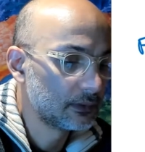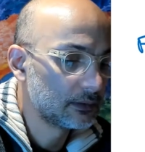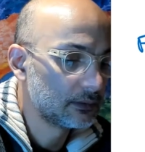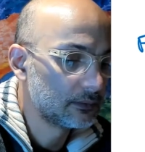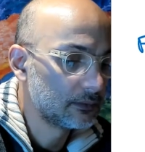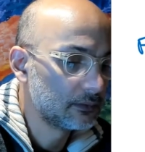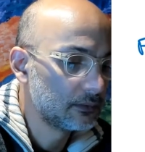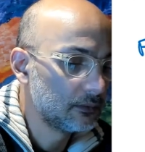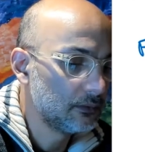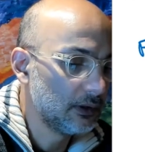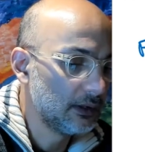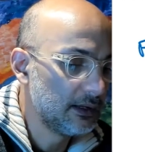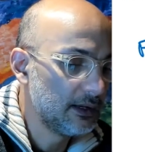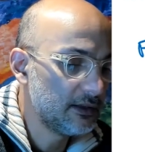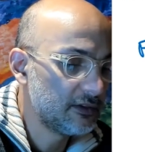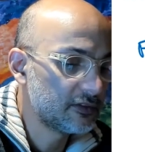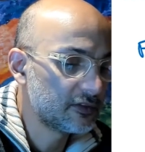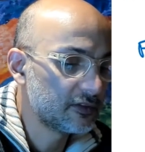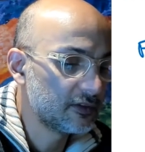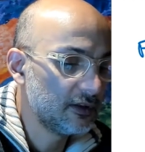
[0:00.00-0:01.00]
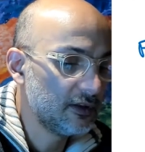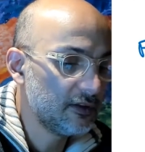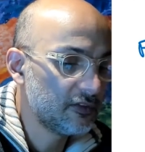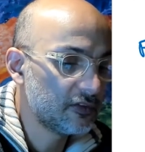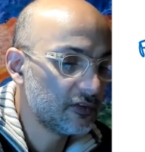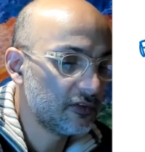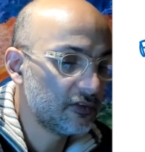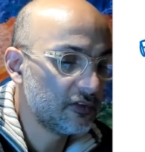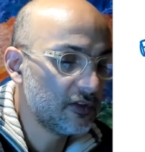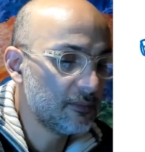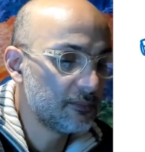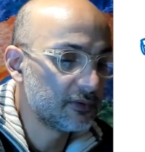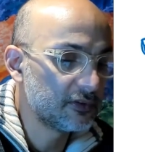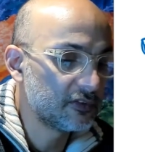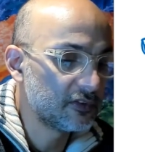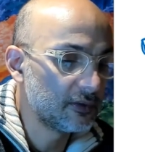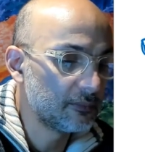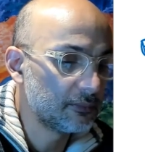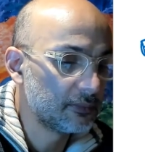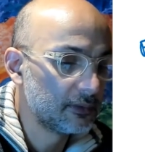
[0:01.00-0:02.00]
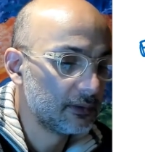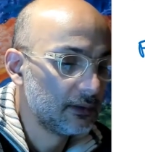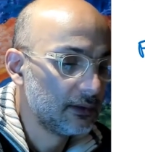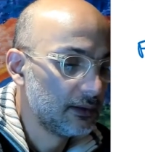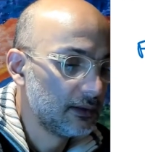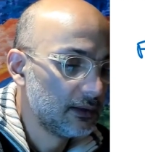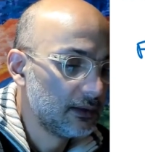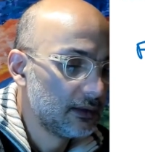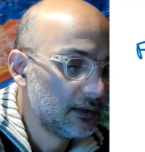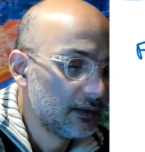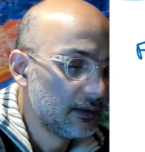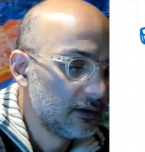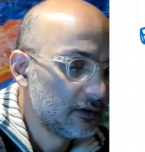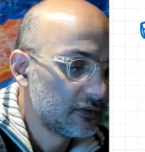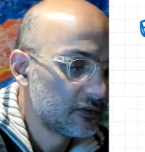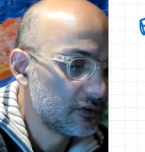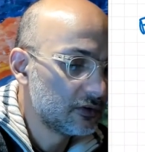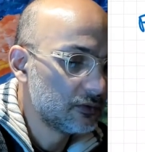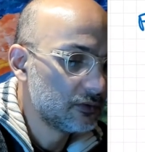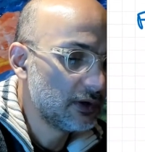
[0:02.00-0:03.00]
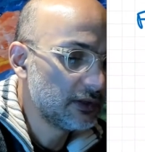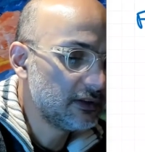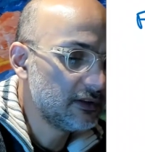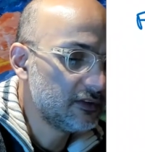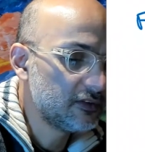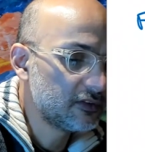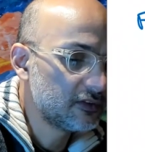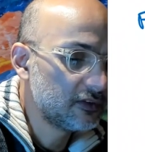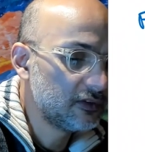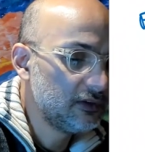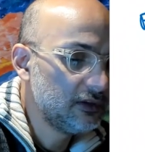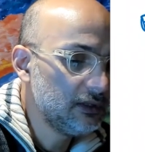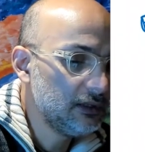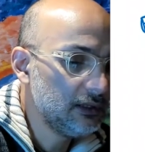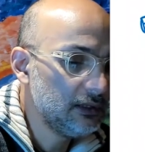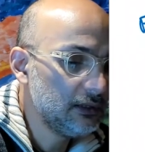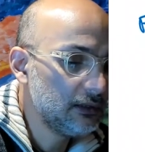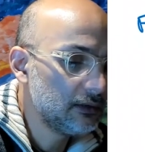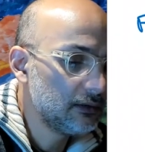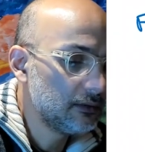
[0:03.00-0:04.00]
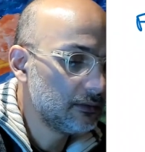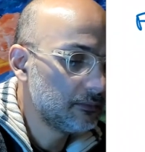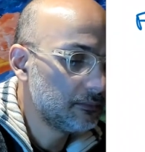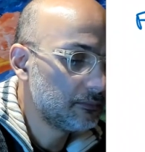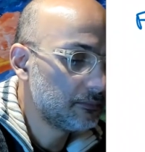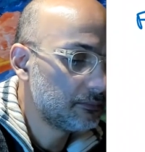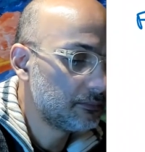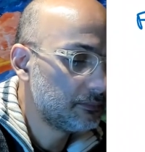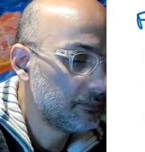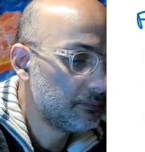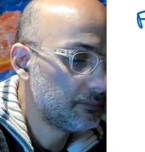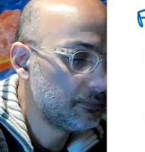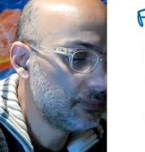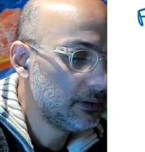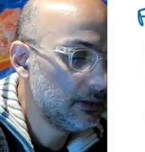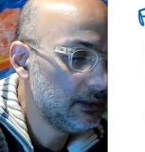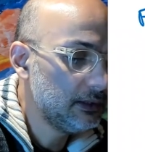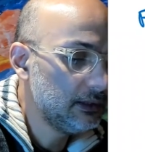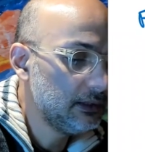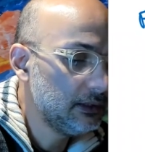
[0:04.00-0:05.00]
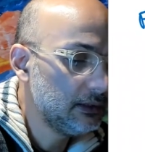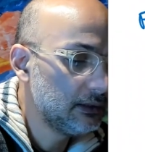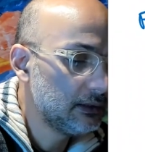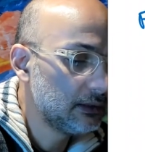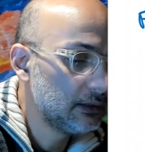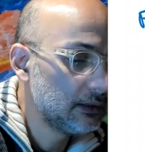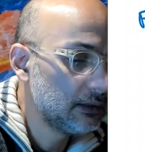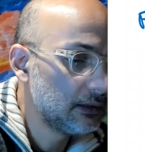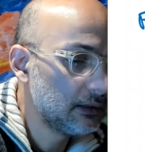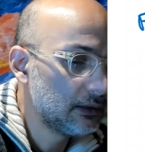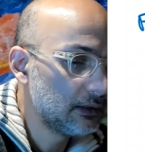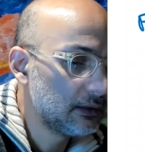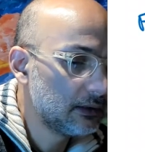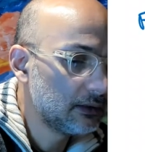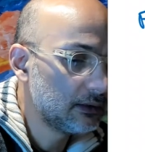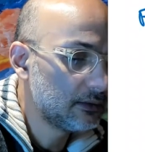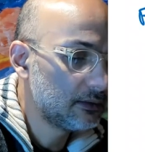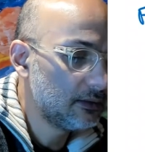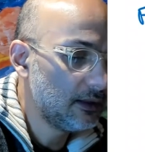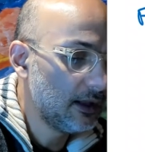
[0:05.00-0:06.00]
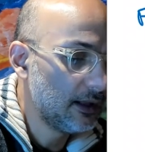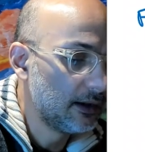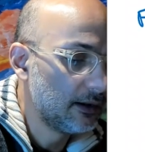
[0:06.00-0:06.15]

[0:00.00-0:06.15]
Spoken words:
Well, let's step by step. So what is P10?